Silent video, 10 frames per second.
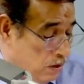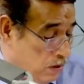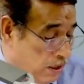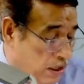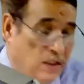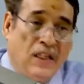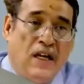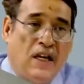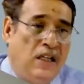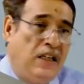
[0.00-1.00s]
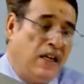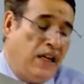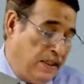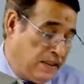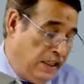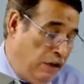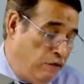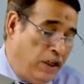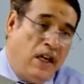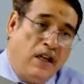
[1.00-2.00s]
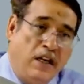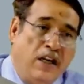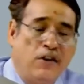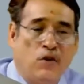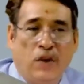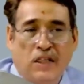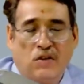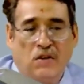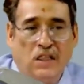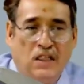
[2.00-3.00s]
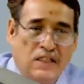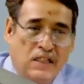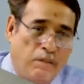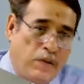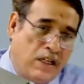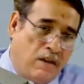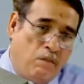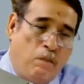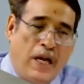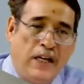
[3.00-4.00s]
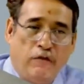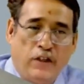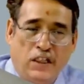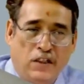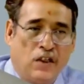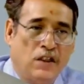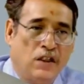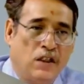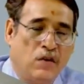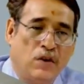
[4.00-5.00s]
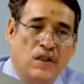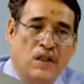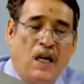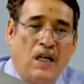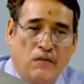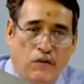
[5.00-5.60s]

In the earlier case, E1 and E2 actually, they simply combined with each other to start